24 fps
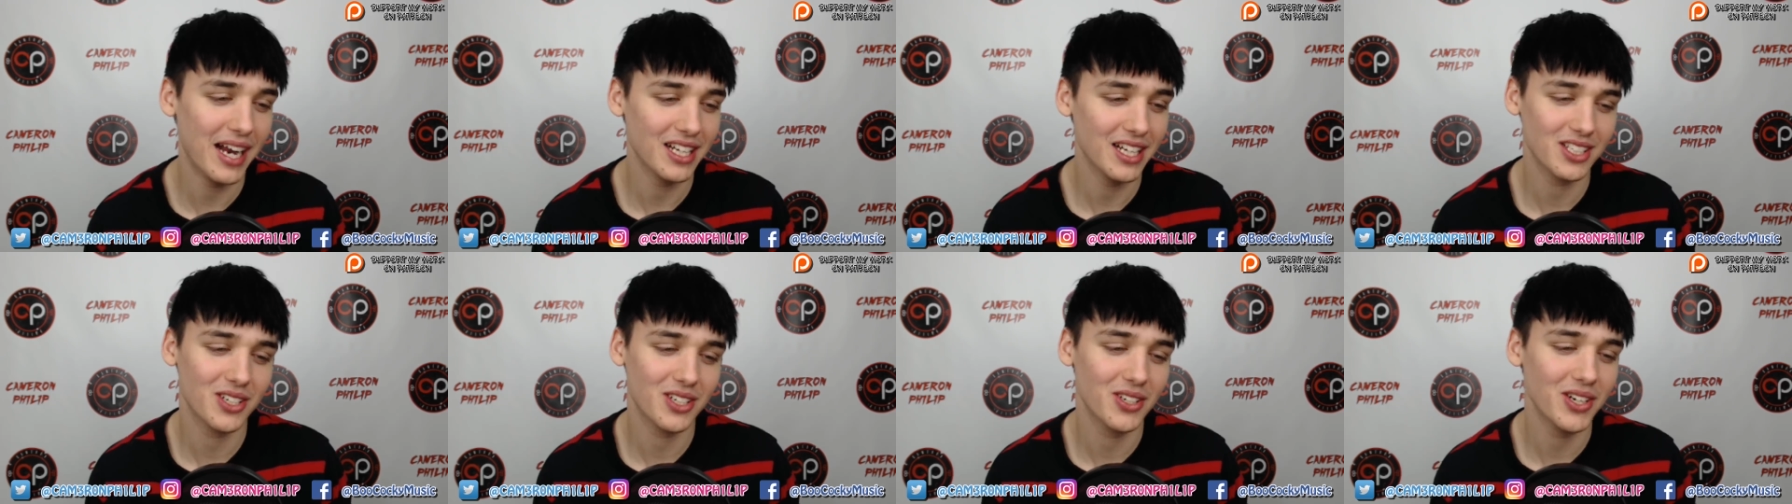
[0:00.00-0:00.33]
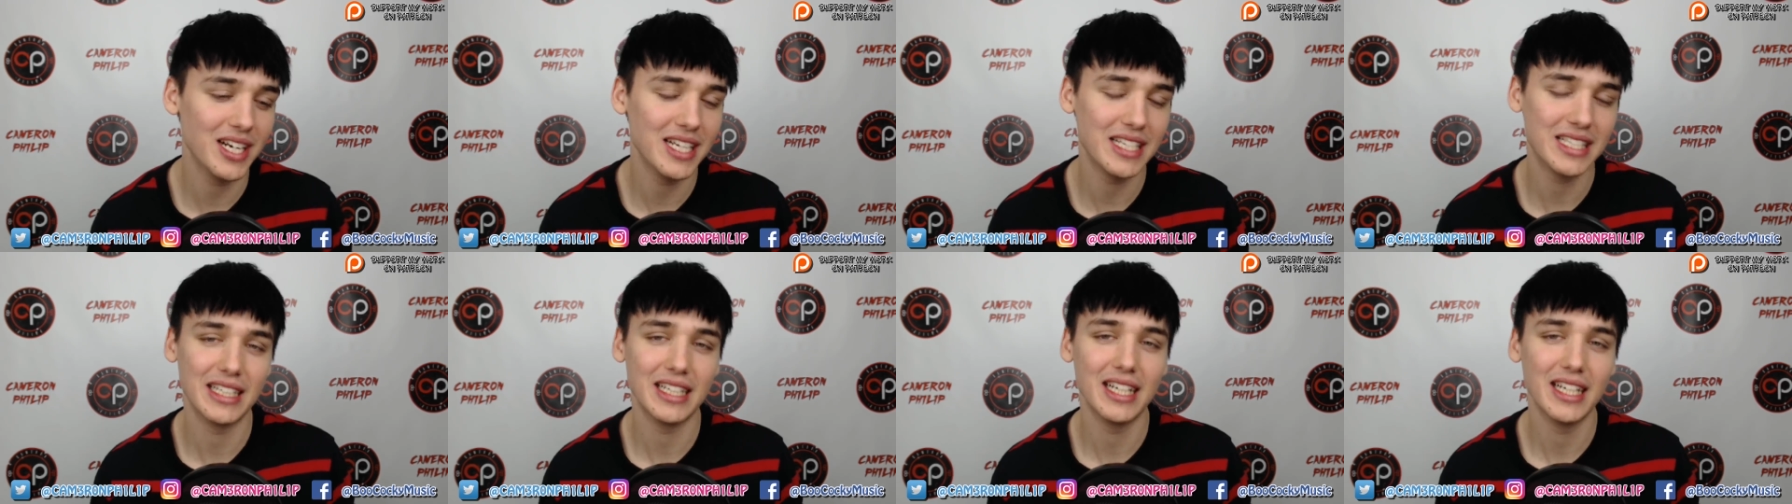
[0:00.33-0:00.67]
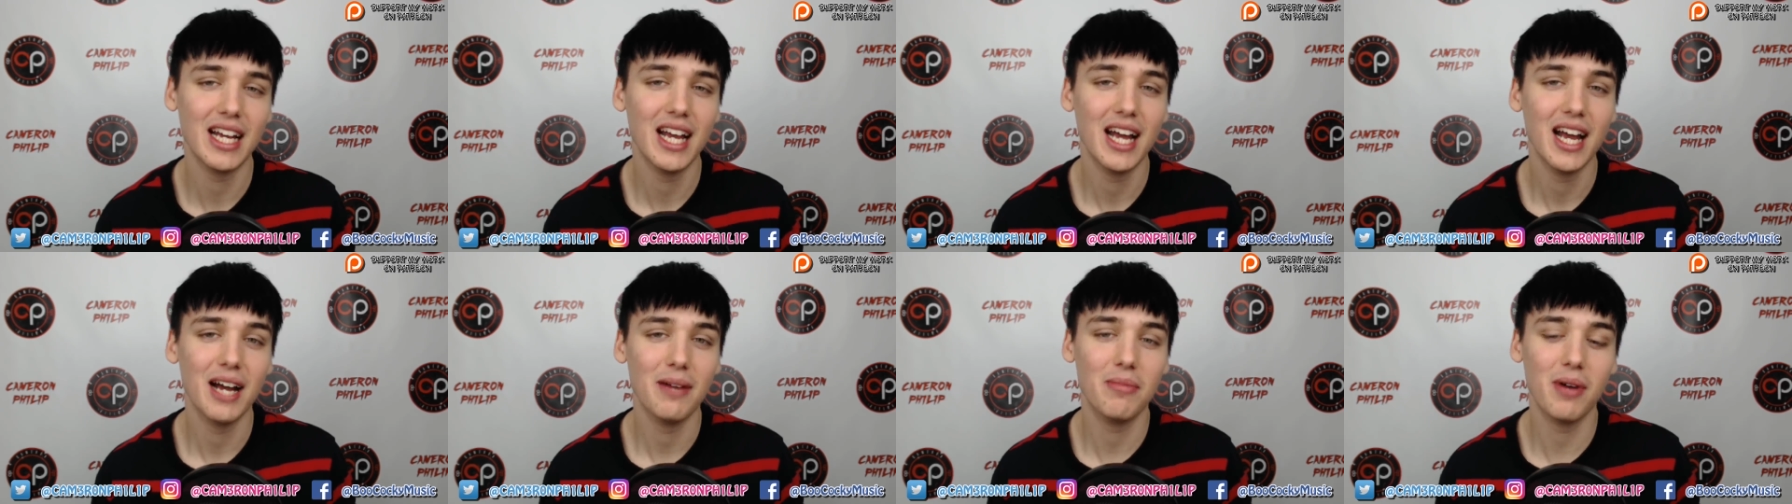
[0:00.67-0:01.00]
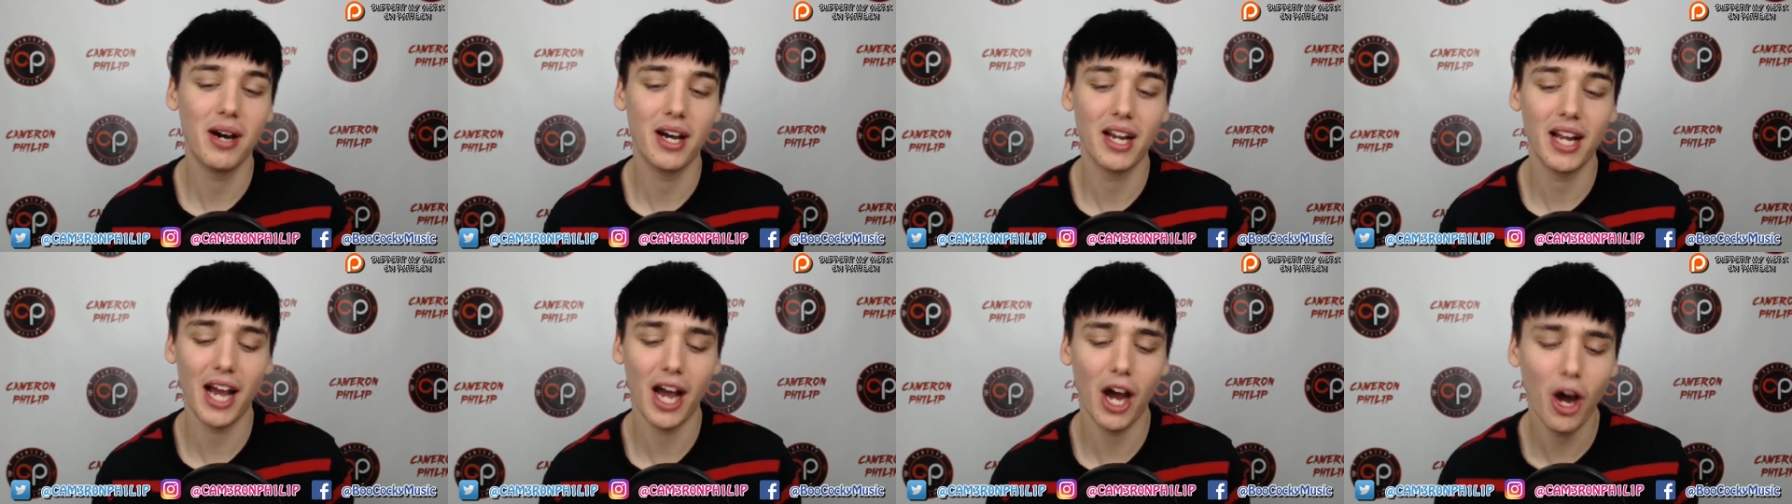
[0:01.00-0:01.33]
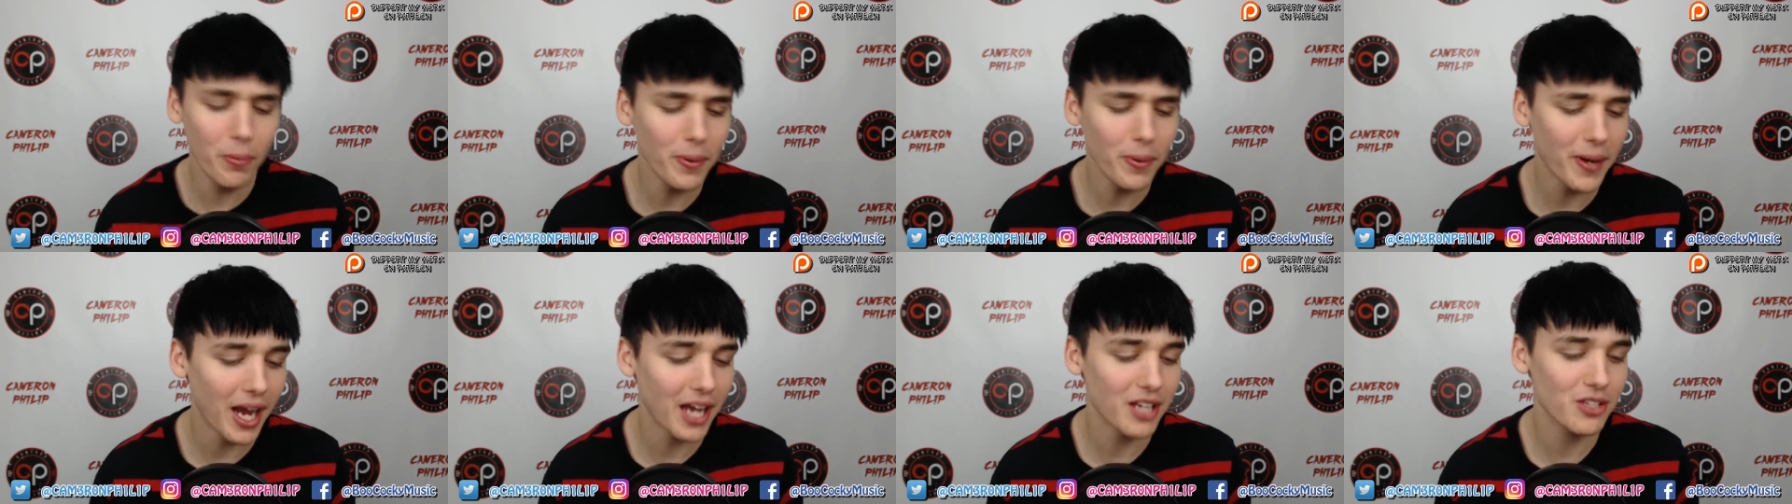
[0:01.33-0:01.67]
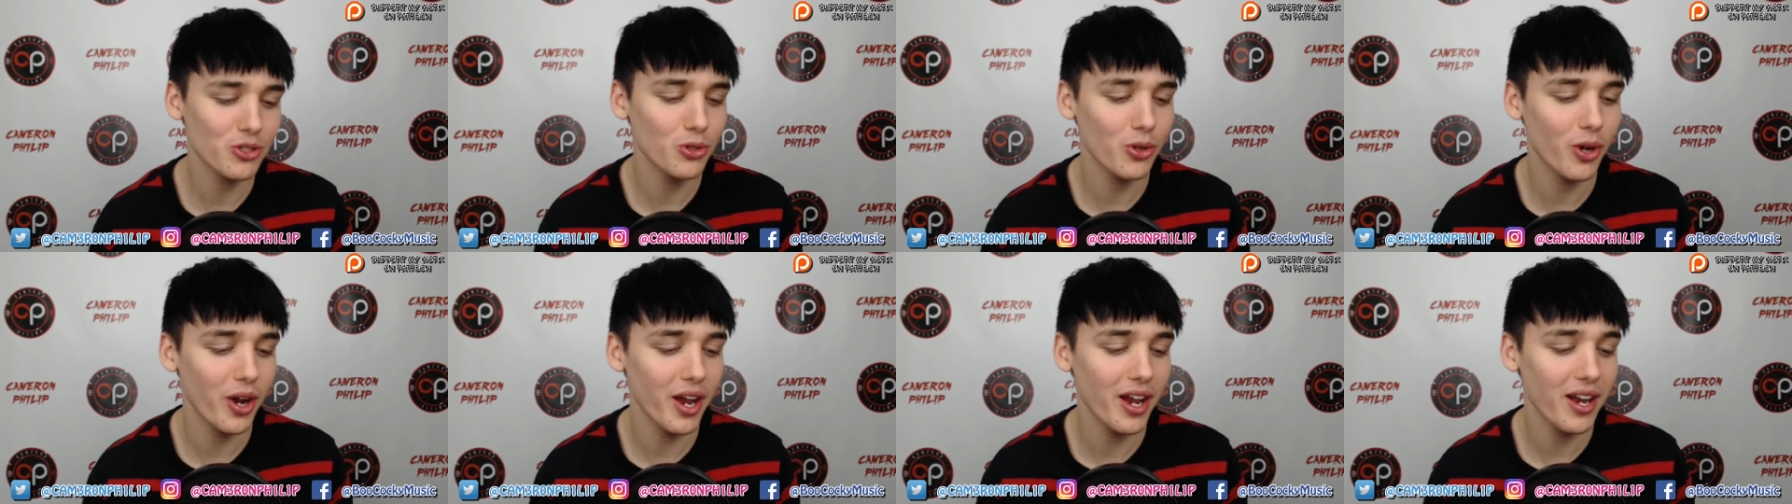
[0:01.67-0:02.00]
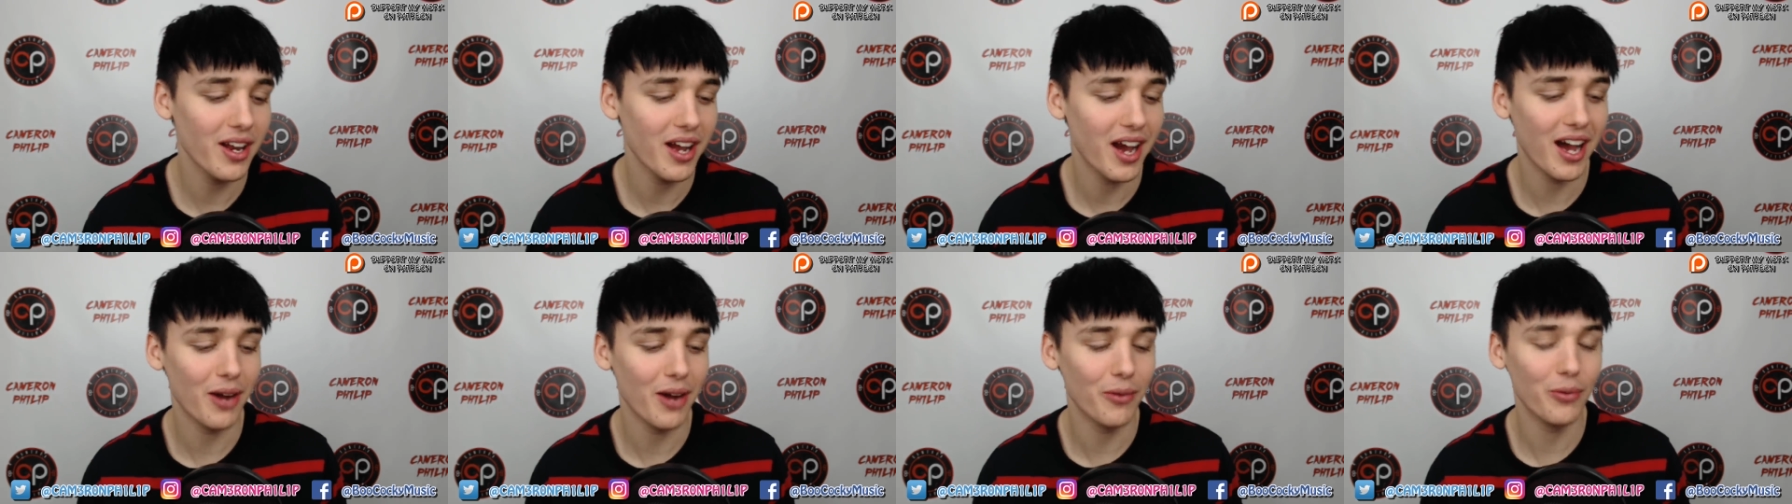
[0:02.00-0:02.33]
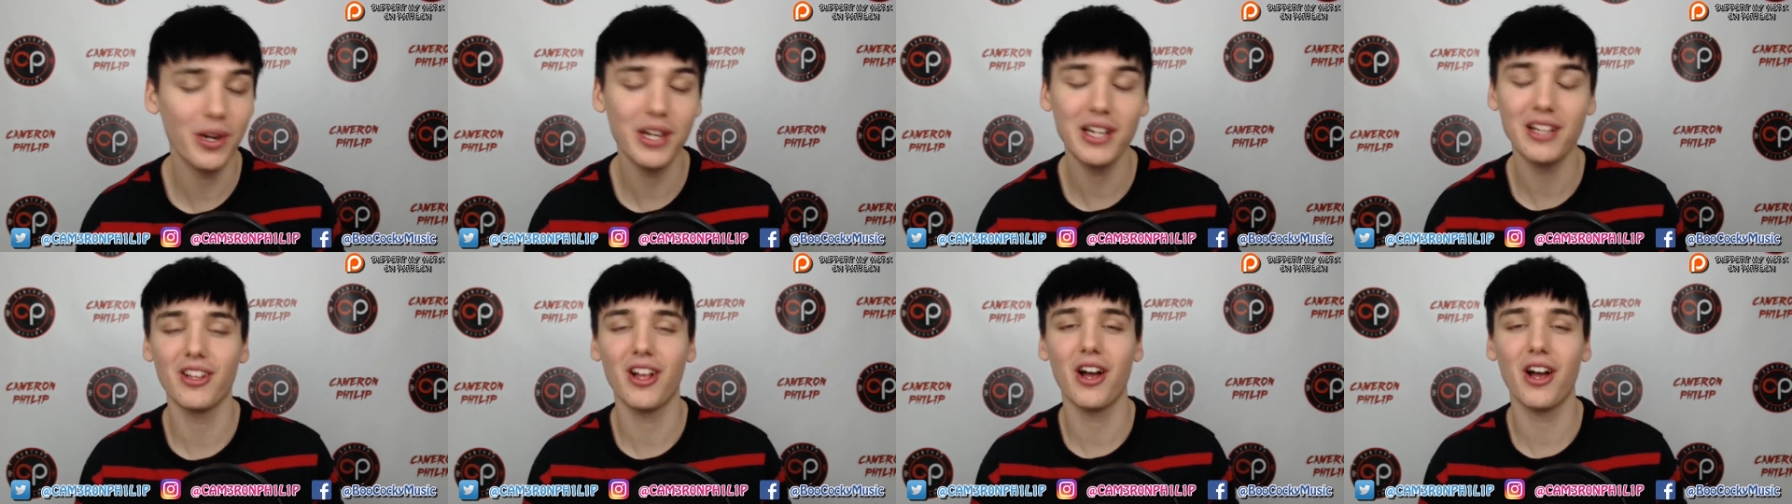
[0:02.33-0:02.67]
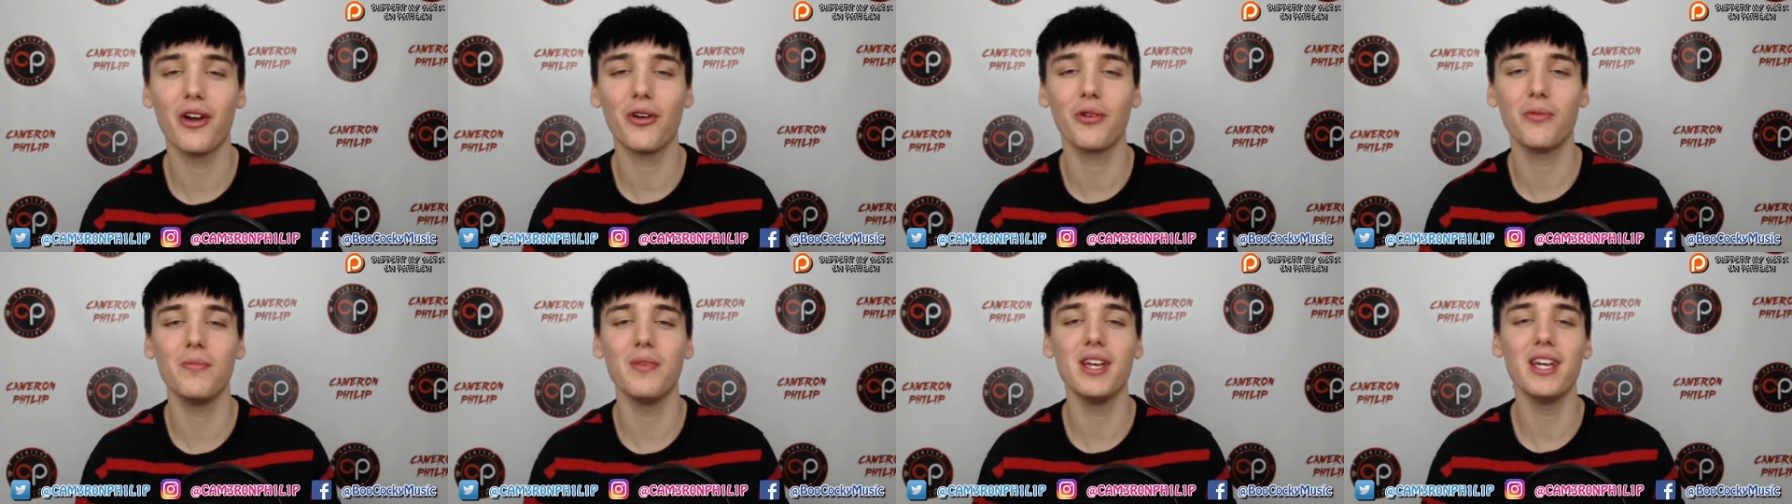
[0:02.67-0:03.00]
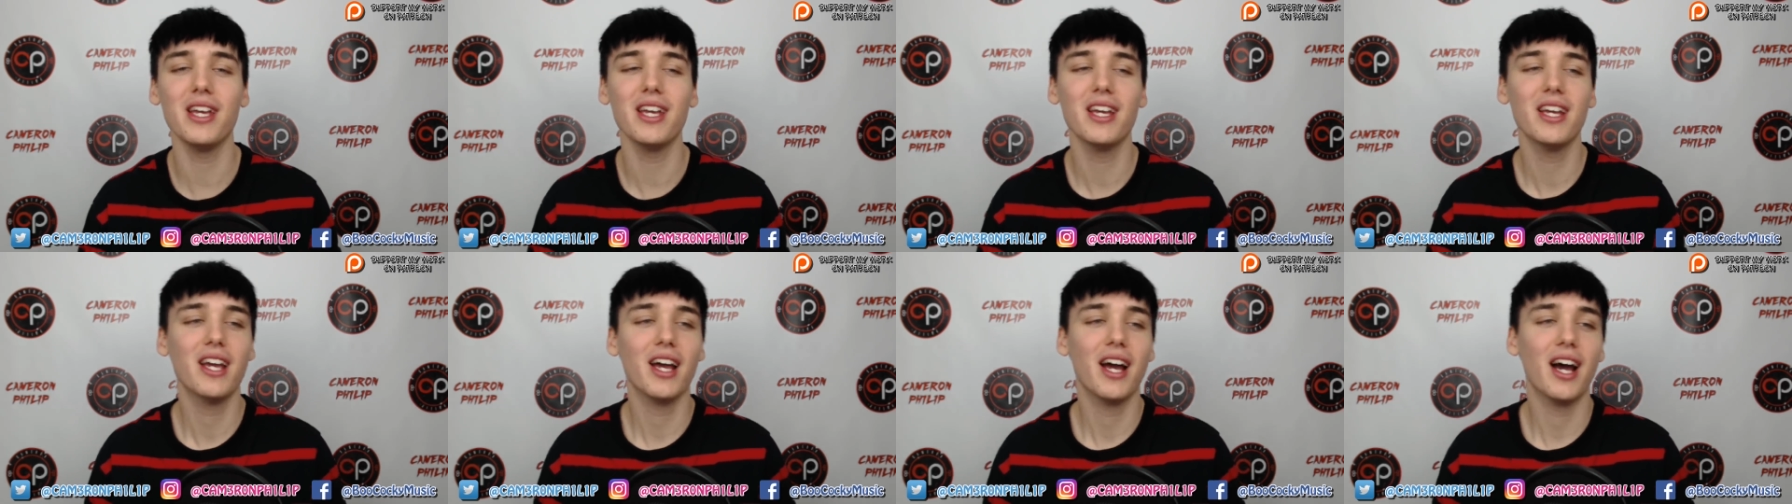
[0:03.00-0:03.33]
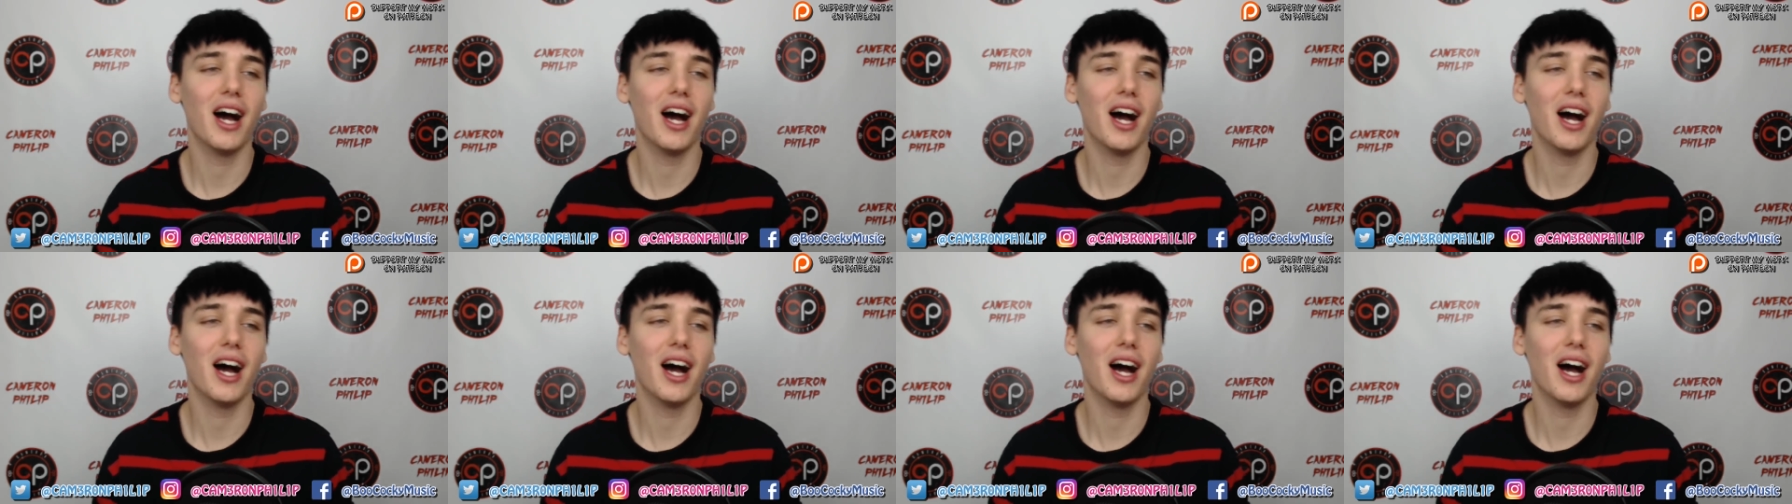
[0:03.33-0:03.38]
It's crazy. But uh, I hope you guys enjoyed uh, reading along with me.